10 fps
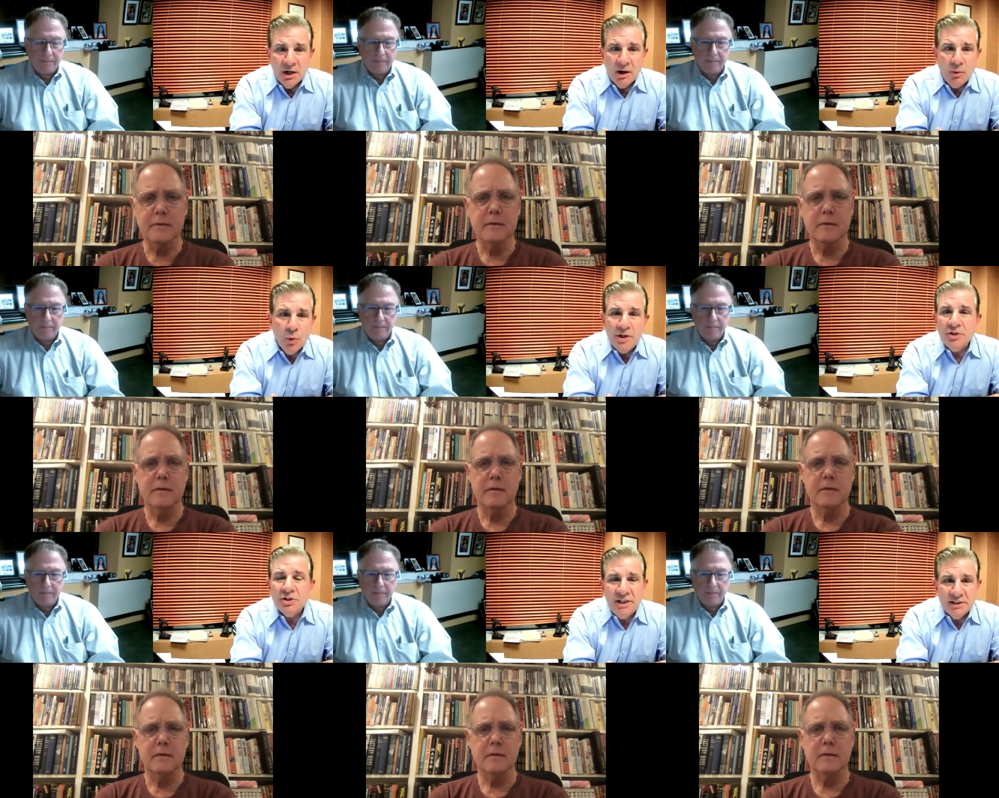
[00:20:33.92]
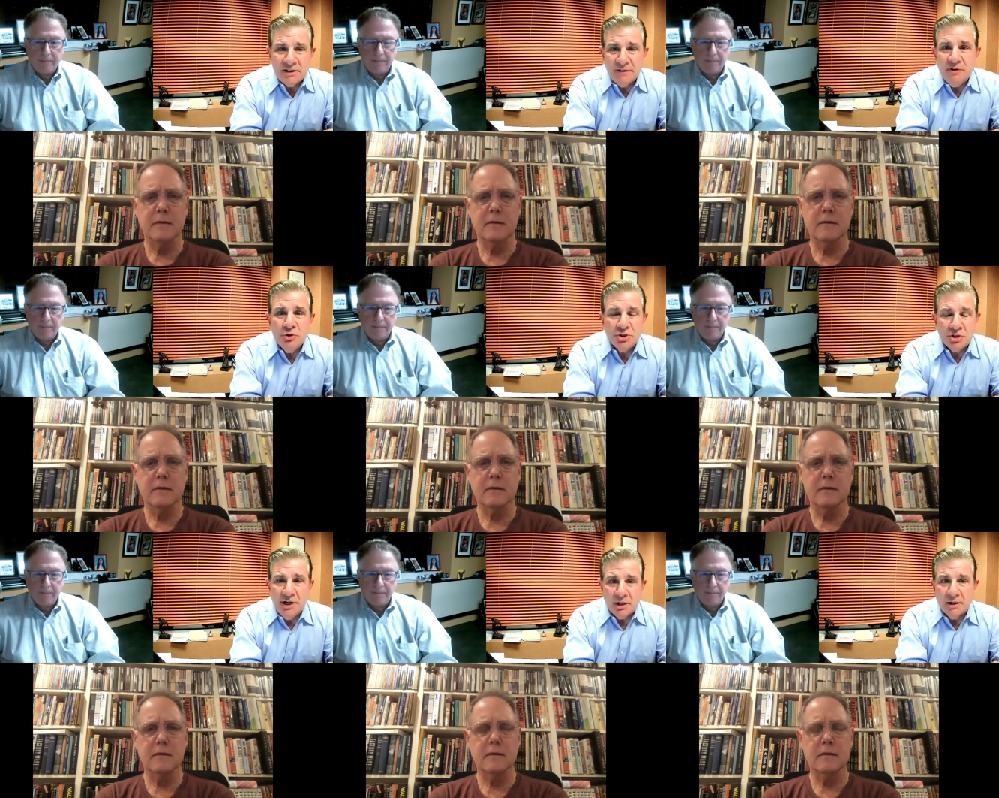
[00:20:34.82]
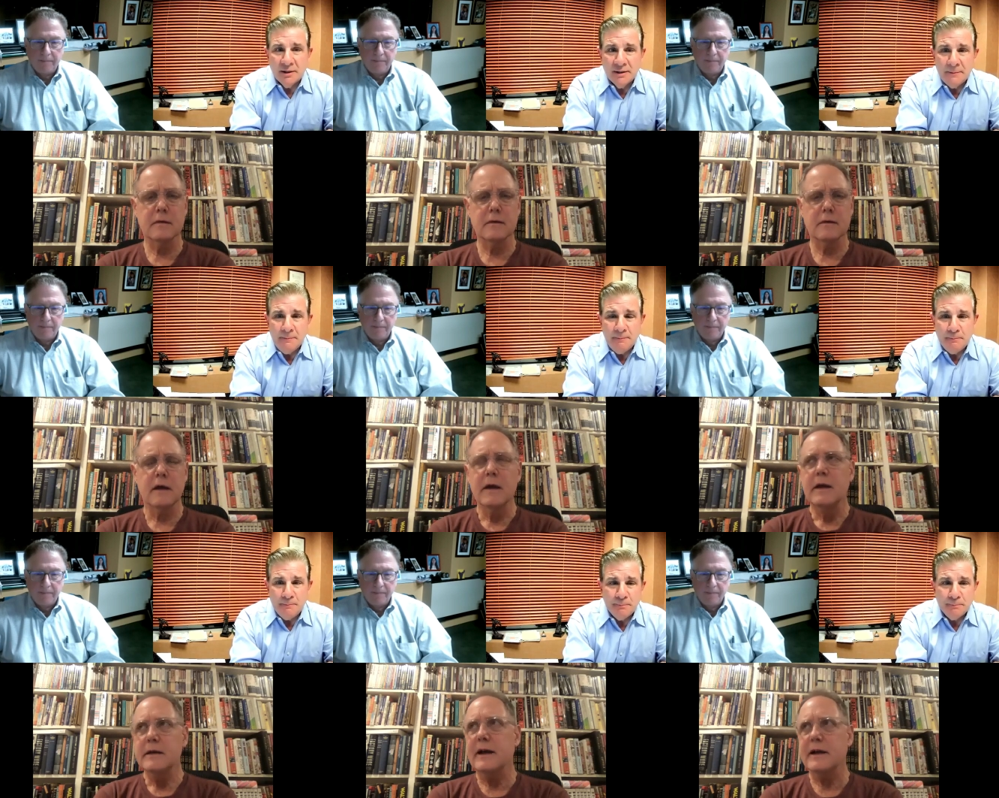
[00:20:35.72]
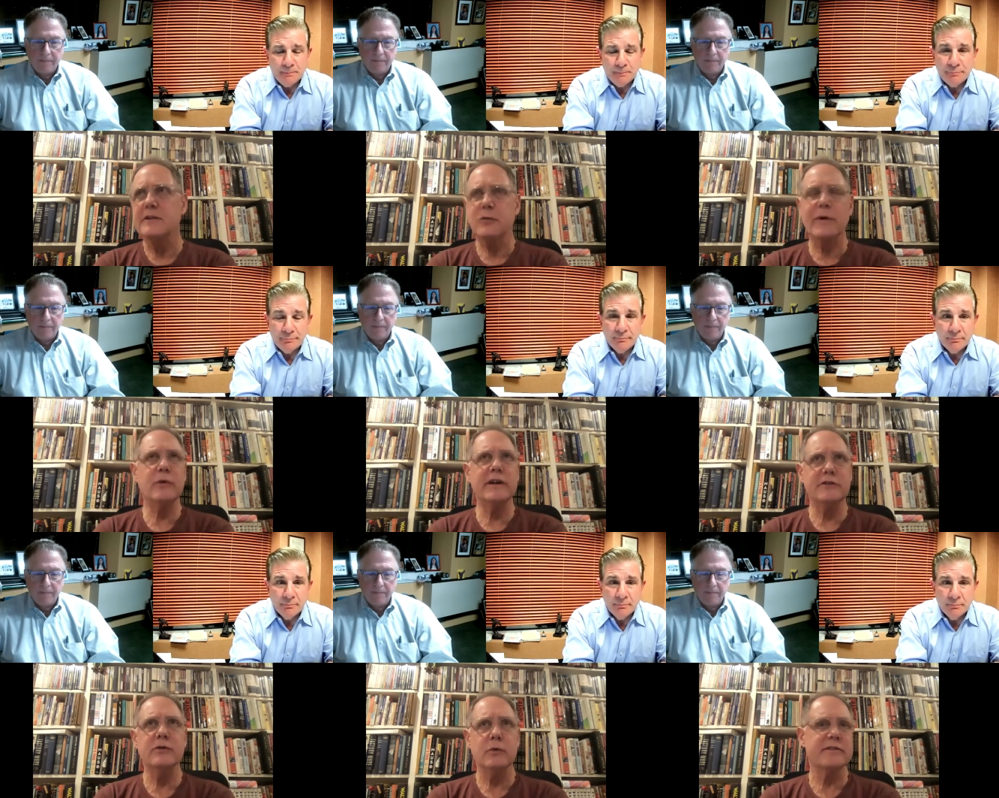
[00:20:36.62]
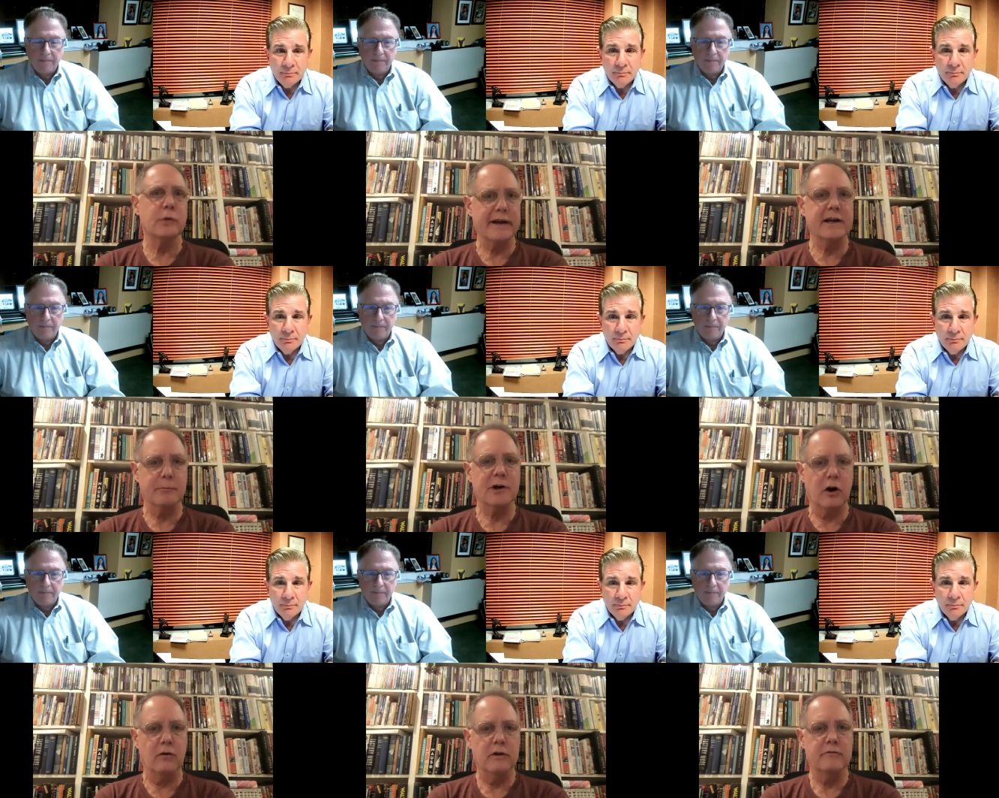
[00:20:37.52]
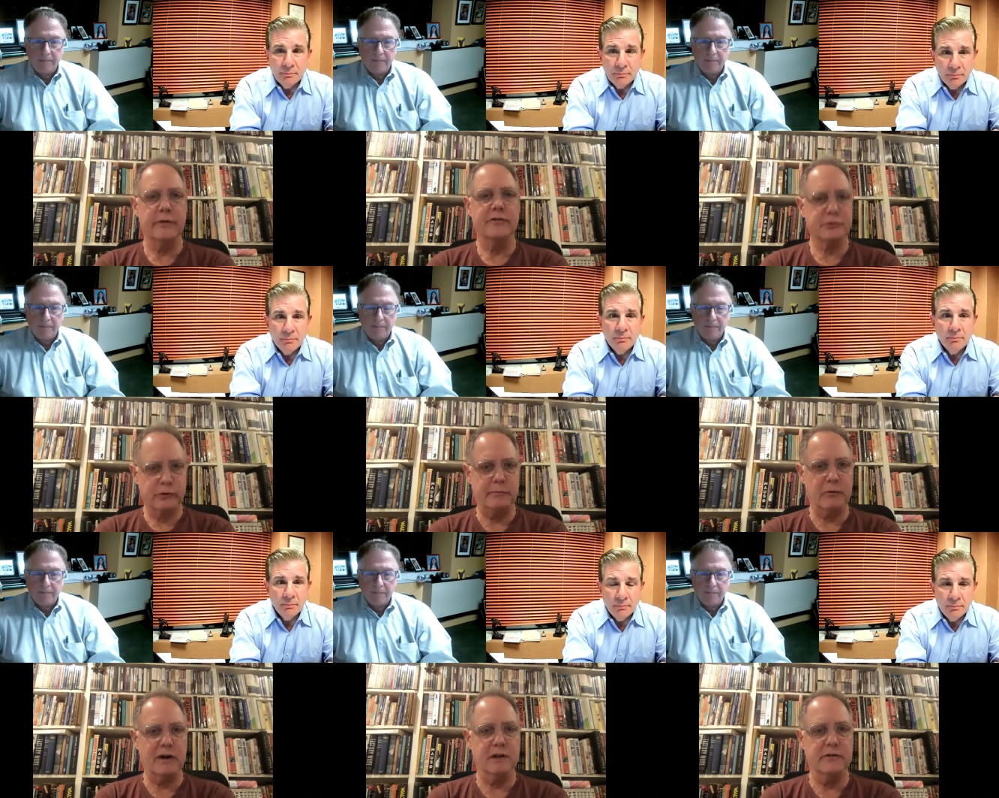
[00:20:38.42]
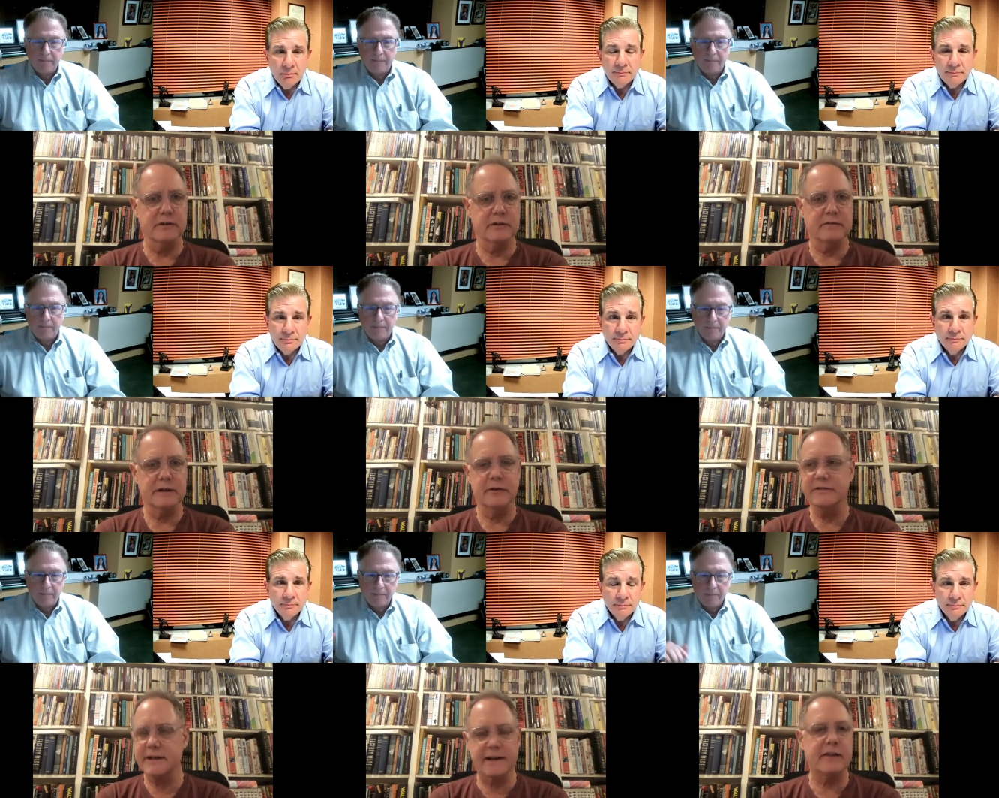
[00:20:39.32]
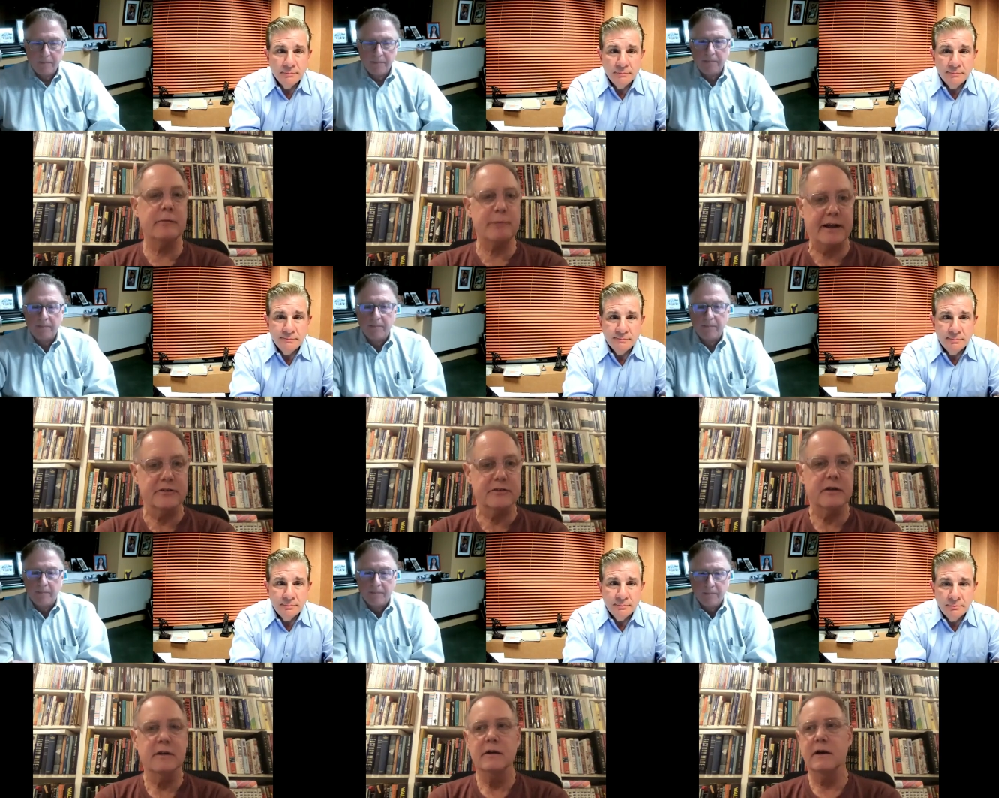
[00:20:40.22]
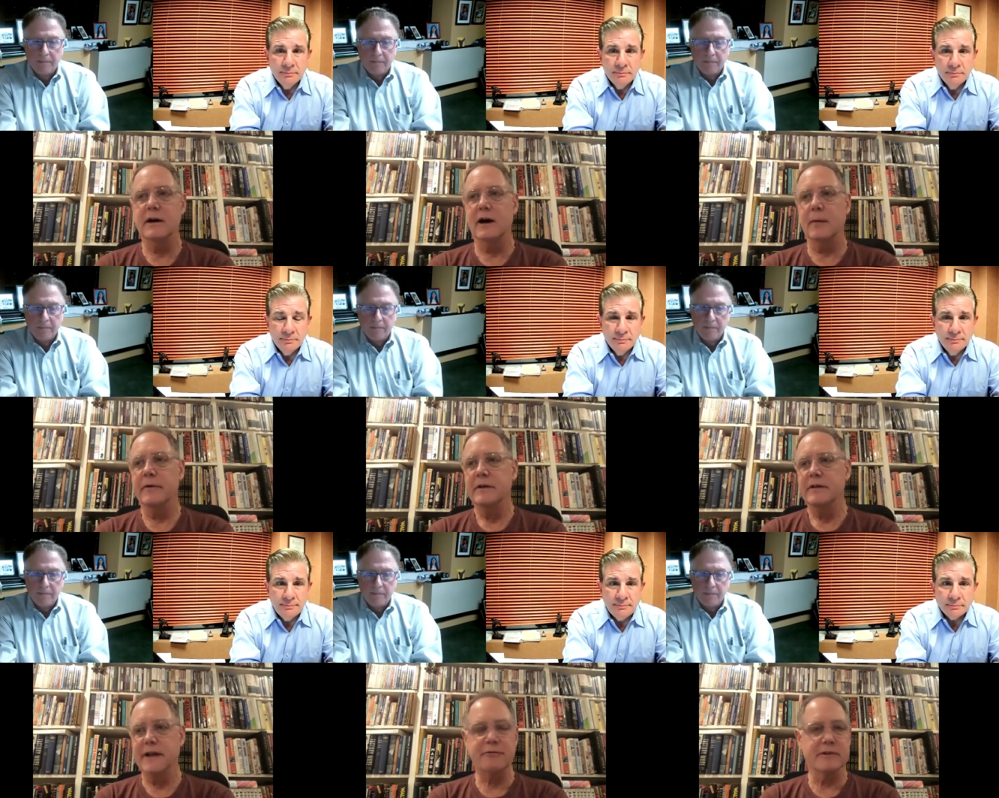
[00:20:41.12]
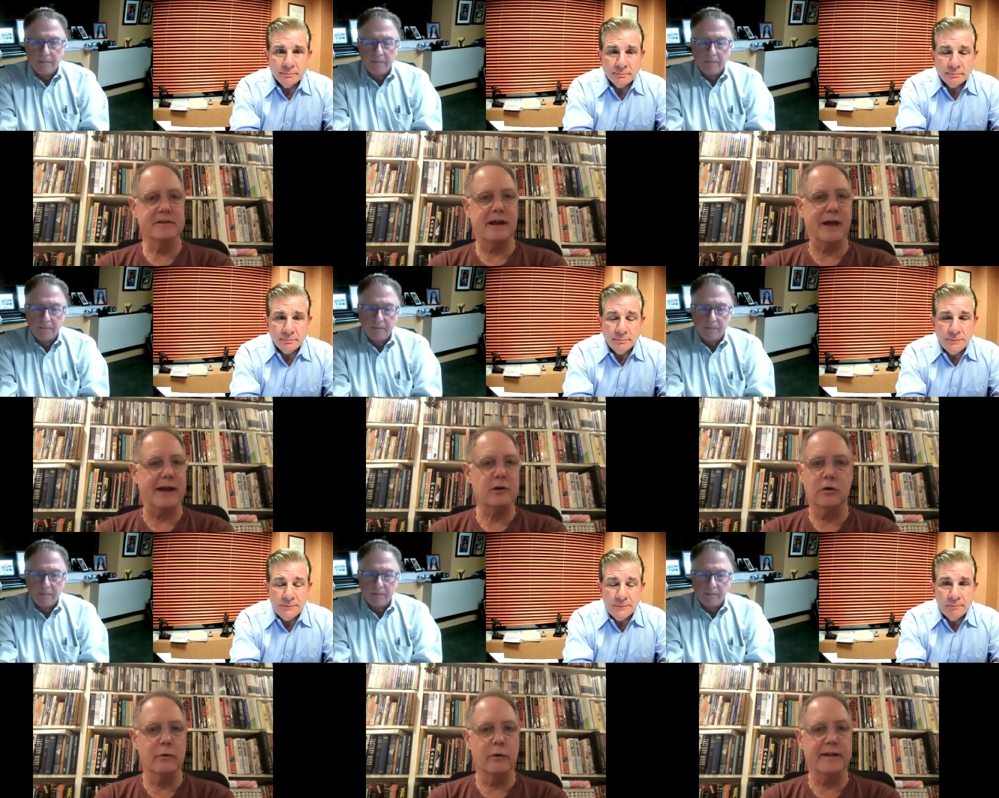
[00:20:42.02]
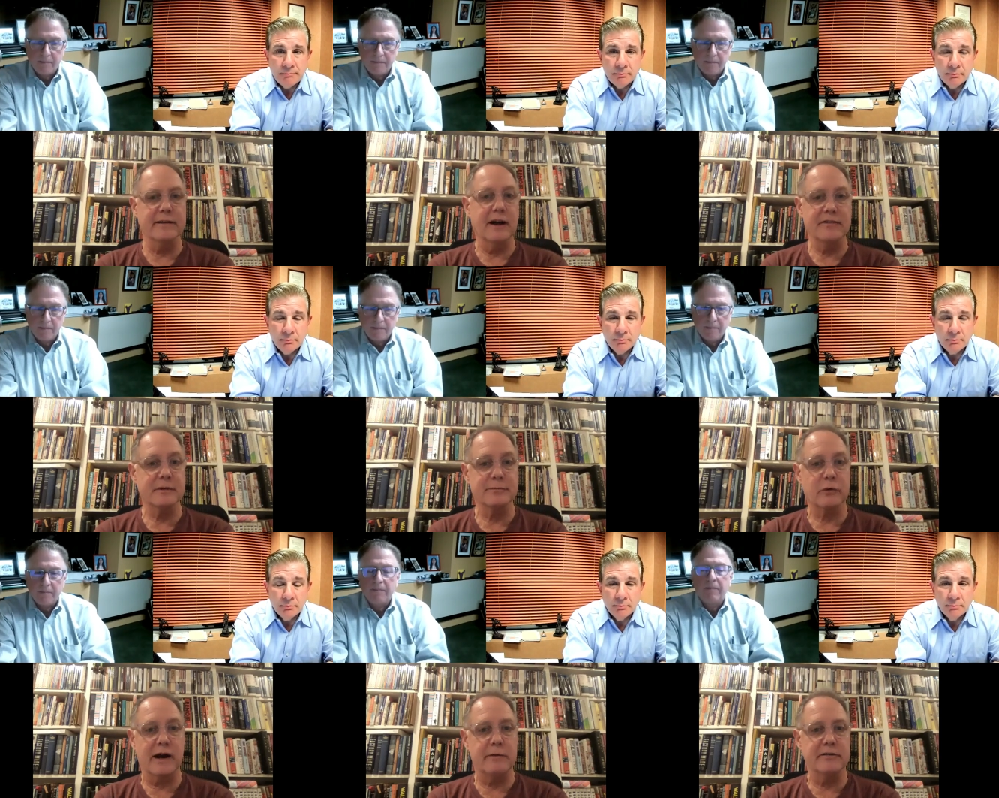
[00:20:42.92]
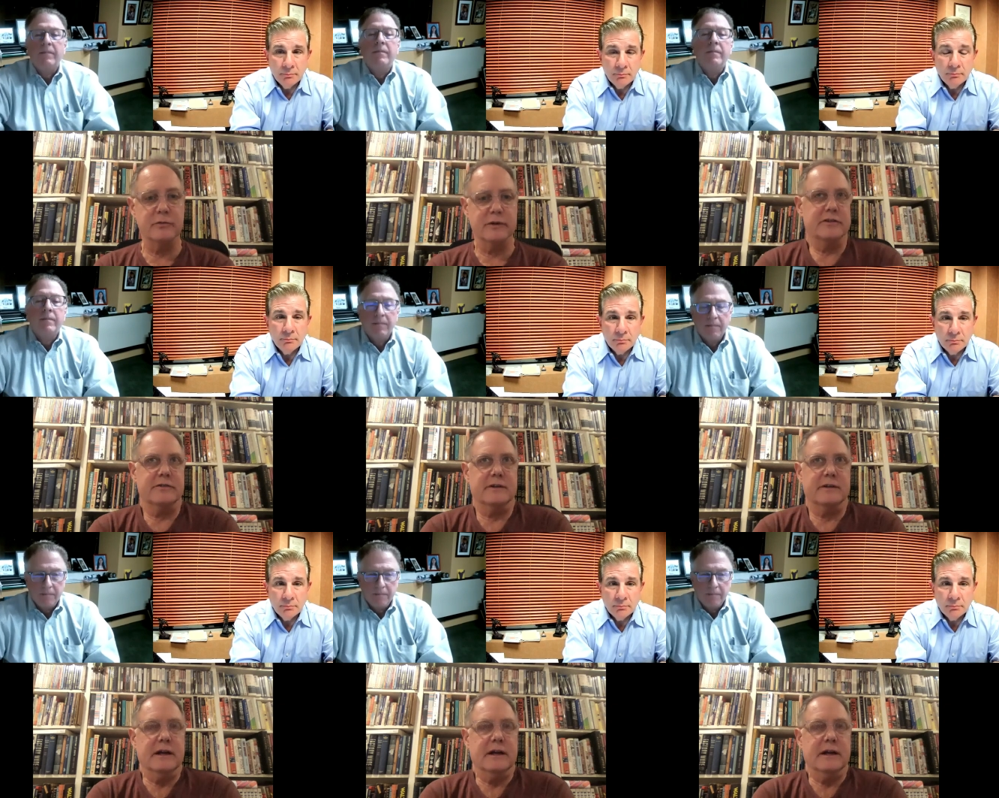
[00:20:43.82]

Speaker 1: Uh, what do you see as the
Speaker 2: future here? Yeah, and 2022 was the wake up call for the streaming revolution. It was a kick in the pants. Um, Netflix had that quarter where they lost subscribers, which you